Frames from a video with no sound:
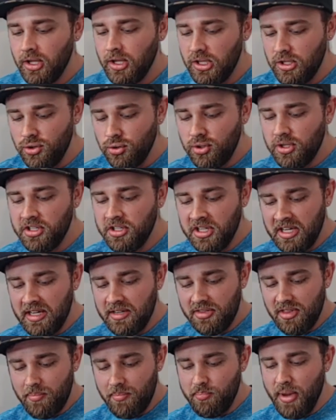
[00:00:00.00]
You can
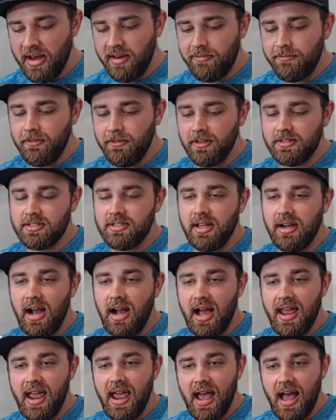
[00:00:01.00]
get the benefits that
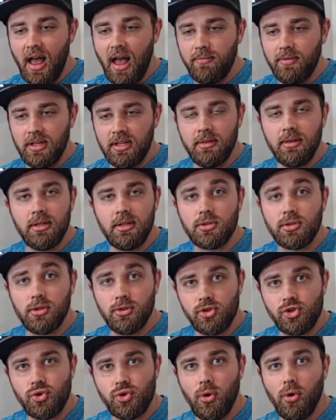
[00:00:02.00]
I have in this
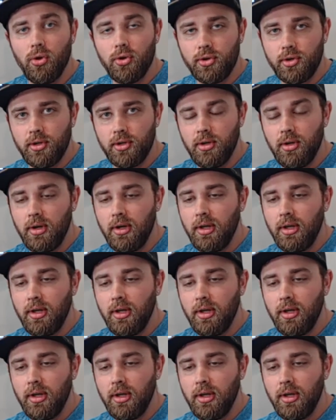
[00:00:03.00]
controller,